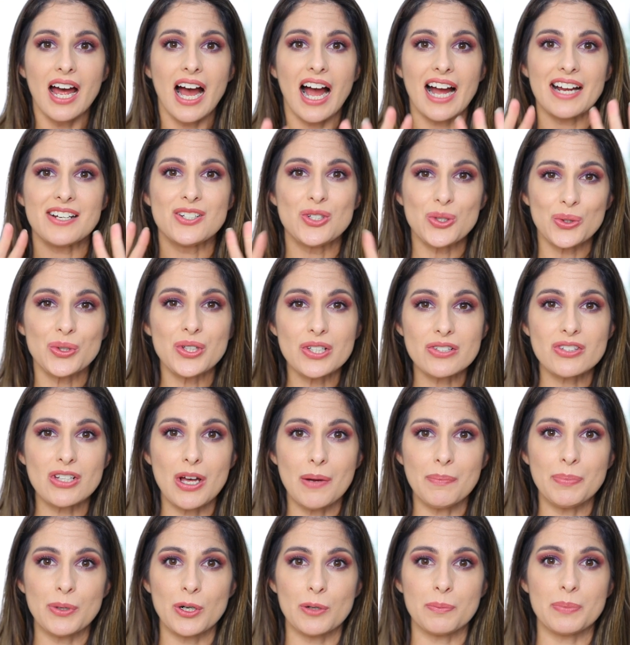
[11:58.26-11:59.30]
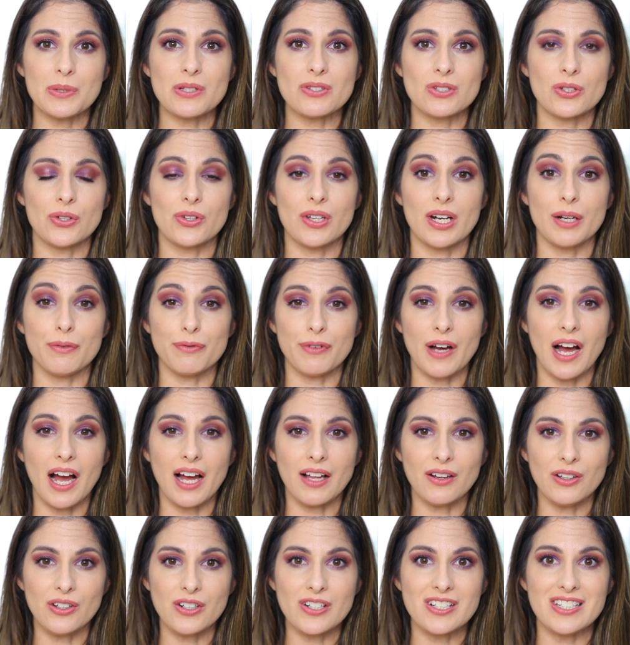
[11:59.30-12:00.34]
I do this on purpose so that if
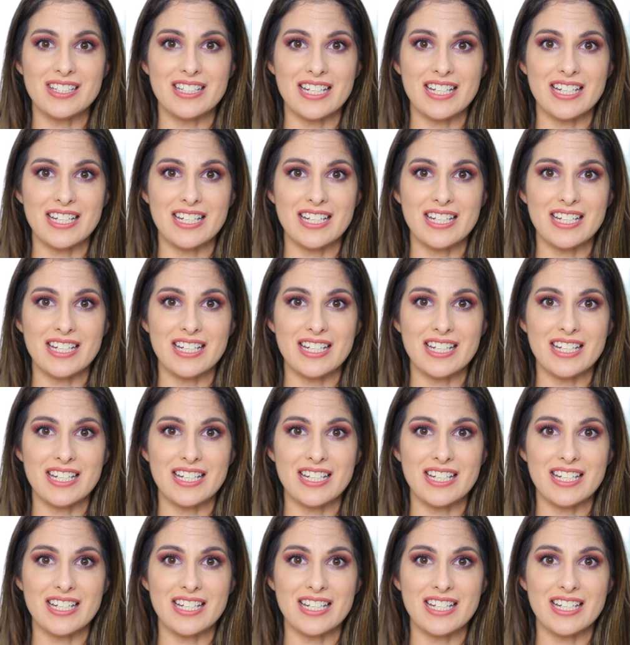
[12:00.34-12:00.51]
I look